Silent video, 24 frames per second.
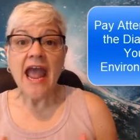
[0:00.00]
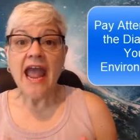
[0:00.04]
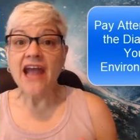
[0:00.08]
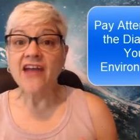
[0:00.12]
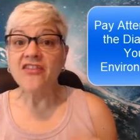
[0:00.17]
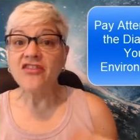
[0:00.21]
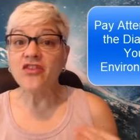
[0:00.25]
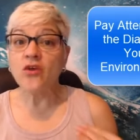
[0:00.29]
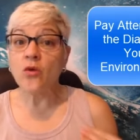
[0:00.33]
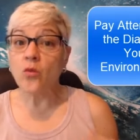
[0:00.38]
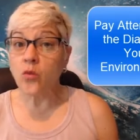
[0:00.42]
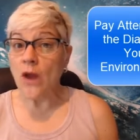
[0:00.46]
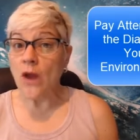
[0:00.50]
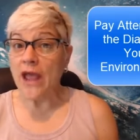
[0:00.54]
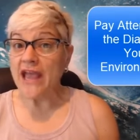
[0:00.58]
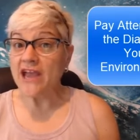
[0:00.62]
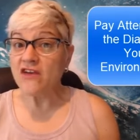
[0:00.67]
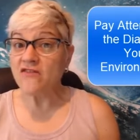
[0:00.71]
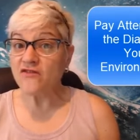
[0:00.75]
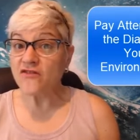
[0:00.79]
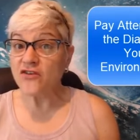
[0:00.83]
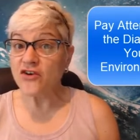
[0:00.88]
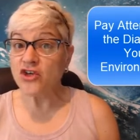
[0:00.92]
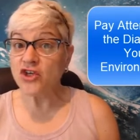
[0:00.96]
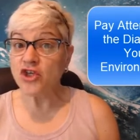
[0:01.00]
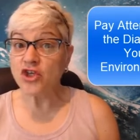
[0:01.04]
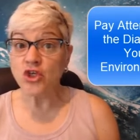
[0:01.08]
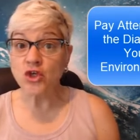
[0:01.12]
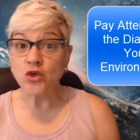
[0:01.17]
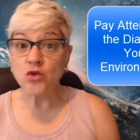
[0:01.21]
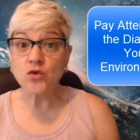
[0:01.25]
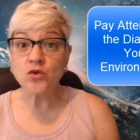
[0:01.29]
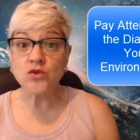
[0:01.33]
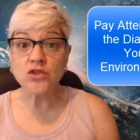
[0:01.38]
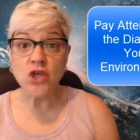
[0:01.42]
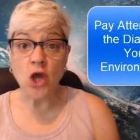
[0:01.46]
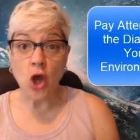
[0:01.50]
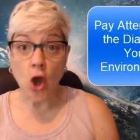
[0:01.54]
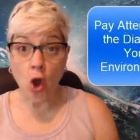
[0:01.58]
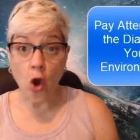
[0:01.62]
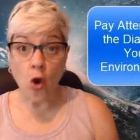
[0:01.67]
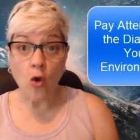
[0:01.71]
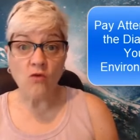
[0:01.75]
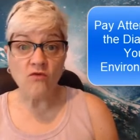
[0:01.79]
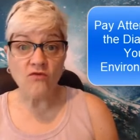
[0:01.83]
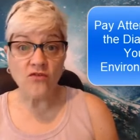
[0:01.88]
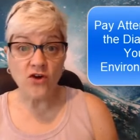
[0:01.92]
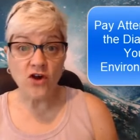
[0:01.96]
And the way for you to
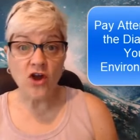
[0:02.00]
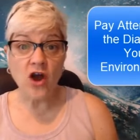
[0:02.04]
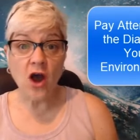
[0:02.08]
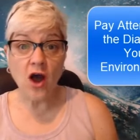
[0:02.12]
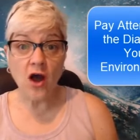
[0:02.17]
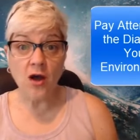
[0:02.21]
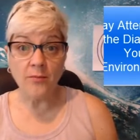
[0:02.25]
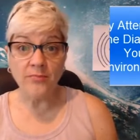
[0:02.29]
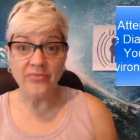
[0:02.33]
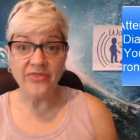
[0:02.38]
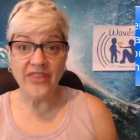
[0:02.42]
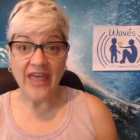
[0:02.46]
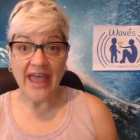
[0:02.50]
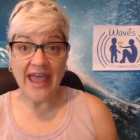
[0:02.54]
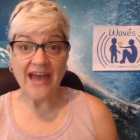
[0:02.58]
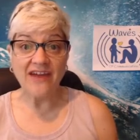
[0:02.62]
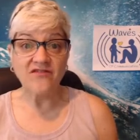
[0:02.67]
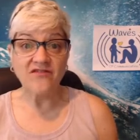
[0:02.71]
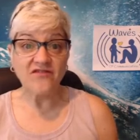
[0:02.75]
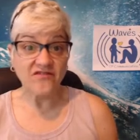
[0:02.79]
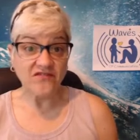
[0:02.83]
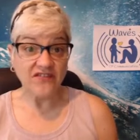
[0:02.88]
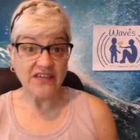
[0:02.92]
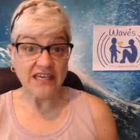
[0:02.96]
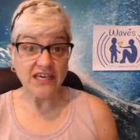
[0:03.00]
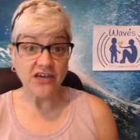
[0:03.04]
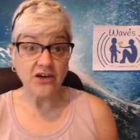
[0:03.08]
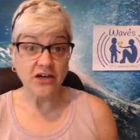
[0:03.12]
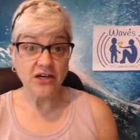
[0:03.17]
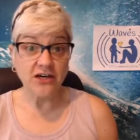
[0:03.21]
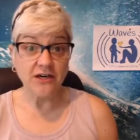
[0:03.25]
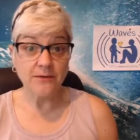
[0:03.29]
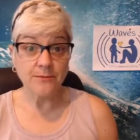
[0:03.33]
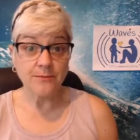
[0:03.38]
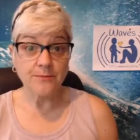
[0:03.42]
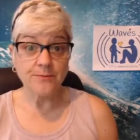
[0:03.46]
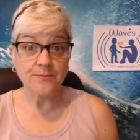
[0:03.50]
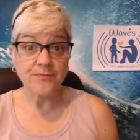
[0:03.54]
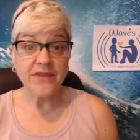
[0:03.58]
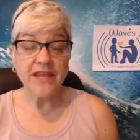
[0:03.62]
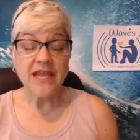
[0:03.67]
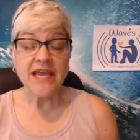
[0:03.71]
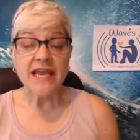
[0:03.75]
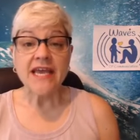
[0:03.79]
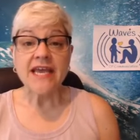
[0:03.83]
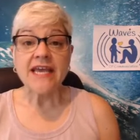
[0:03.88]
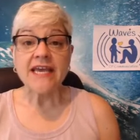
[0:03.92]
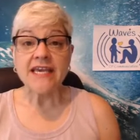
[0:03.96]
overcome that fear
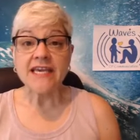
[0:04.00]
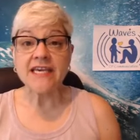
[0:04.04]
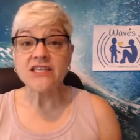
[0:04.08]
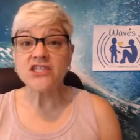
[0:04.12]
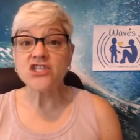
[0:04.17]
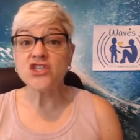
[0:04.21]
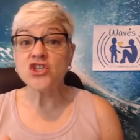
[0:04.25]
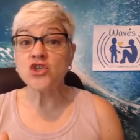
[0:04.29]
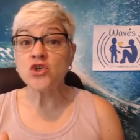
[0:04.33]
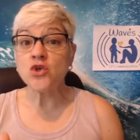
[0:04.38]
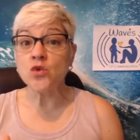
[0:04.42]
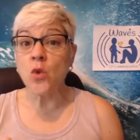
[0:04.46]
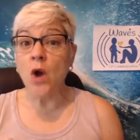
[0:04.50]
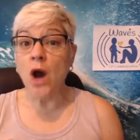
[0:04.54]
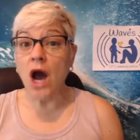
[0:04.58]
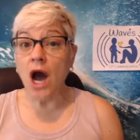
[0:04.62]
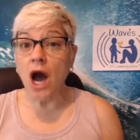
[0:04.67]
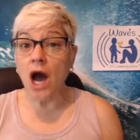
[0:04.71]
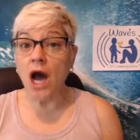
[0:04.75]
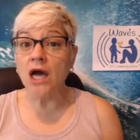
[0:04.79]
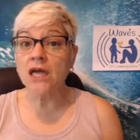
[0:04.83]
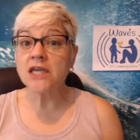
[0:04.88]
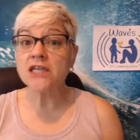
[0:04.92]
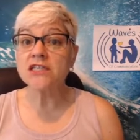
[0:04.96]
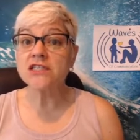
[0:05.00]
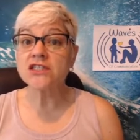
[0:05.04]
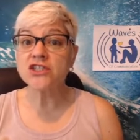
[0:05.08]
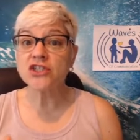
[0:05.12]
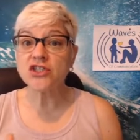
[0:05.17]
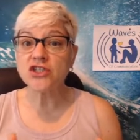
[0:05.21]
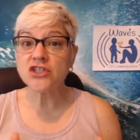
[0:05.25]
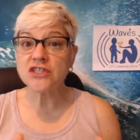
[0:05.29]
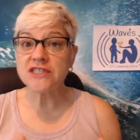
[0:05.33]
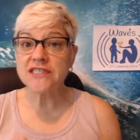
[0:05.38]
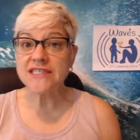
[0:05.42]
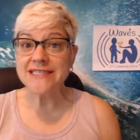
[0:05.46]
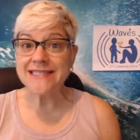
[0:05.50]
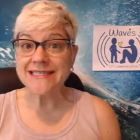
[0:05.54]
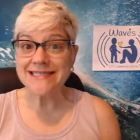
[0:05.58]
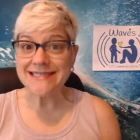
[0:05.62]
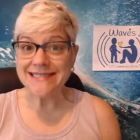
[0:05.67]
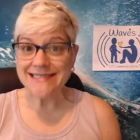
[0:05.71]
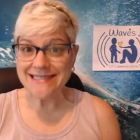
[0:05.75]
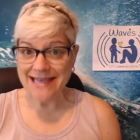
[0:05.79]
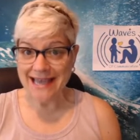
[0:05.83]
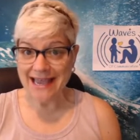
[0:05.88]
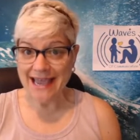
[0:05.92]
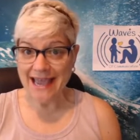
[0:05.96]
is to
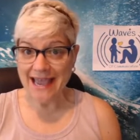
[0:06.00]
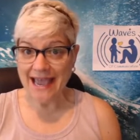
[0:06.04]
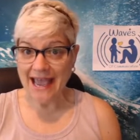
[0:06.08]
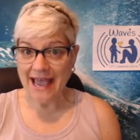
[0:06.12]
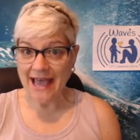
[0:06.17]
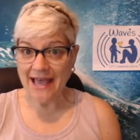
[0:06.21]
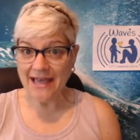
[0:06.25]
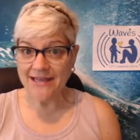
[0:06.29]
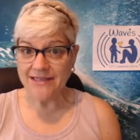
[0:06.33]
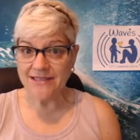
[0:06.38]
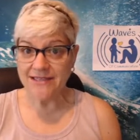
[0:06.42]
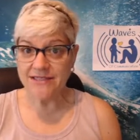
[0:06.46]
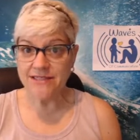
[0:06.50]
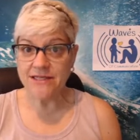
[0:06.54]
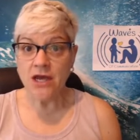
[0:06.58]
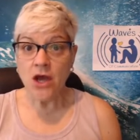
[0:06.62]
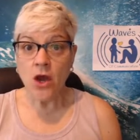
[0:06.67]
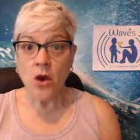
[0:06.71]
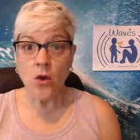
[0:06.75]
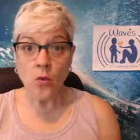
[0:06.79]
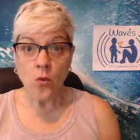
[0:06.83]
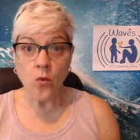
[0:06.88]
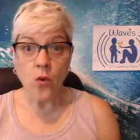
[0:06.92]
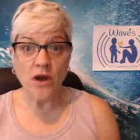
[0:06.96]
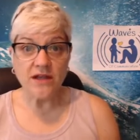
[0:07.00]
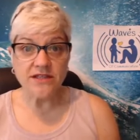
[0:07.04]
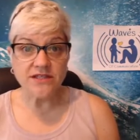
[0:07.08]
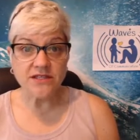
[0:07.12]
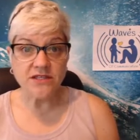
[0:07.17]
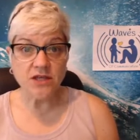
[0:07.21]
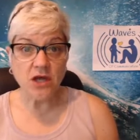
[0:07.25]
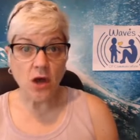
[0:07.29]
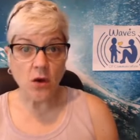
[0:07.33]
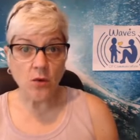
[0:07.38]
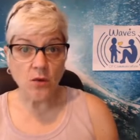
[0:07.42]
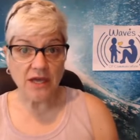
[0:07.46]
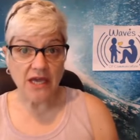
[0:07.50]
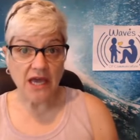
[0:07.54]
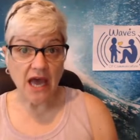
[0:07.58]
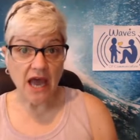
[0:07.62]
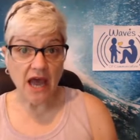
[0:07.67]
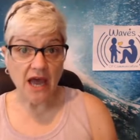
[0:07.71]
understand what's going